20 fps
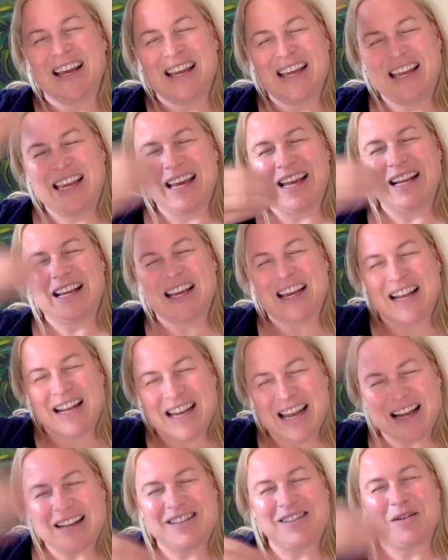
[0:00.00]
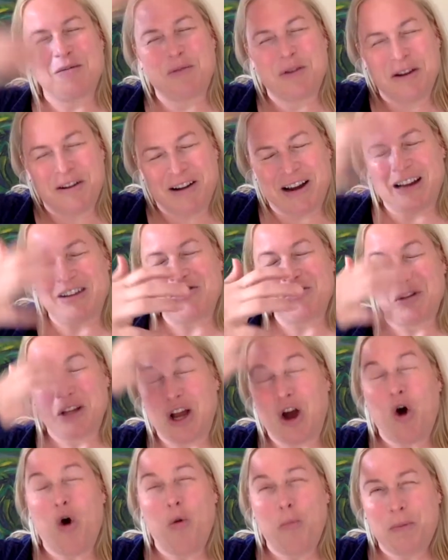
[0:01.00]
get connected where you're actually
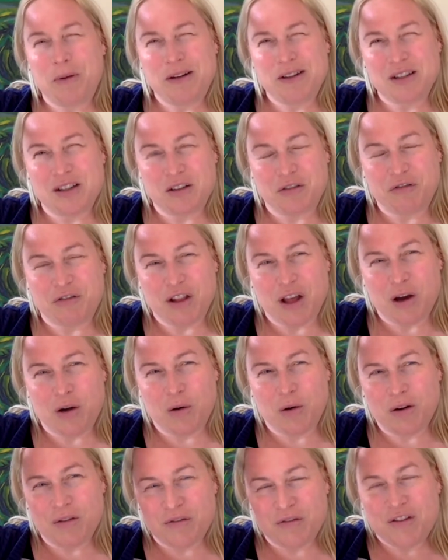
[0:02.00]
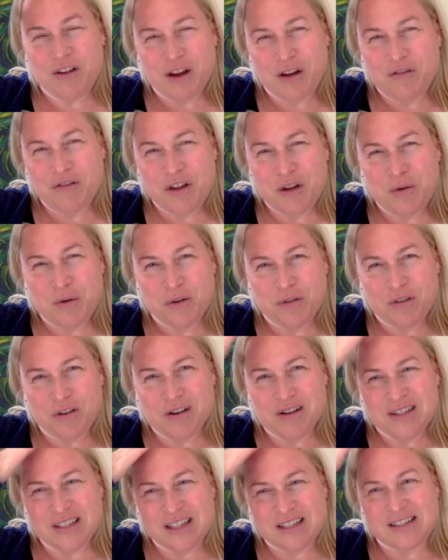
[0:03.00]
open to the flow of
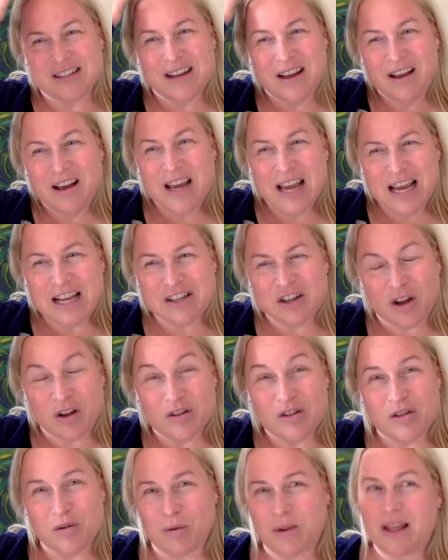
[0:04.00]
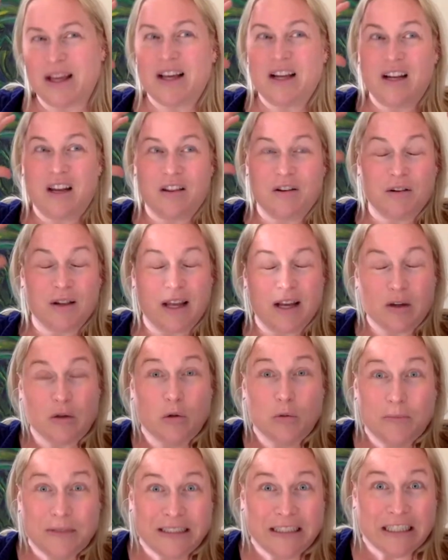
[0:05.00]
universe is also like another, like,
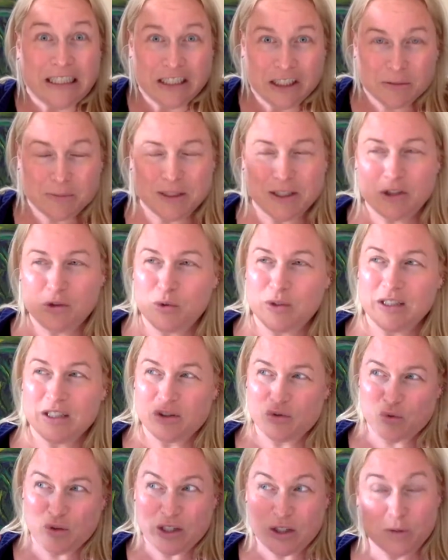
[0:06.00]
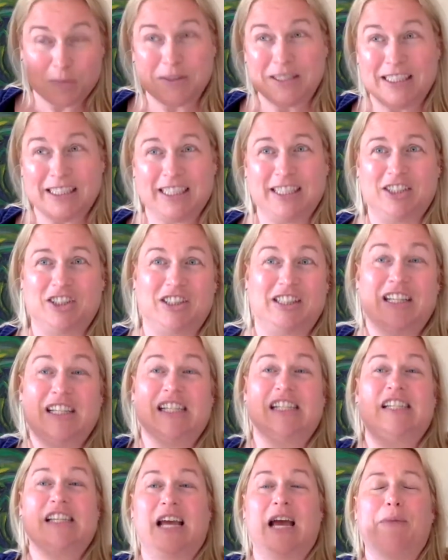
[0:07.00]
oh my gosh, am I doing this right? Oh my gosh, and
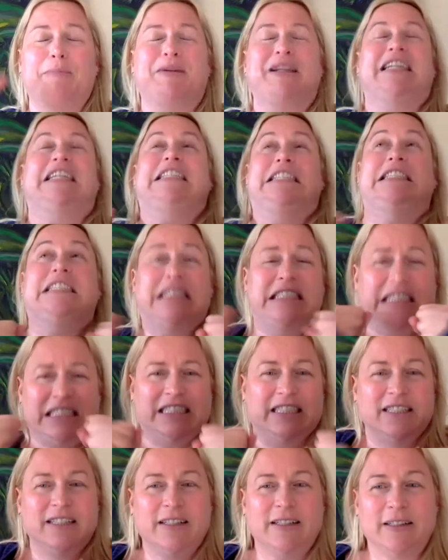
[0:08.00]
nothing's happening. Oh,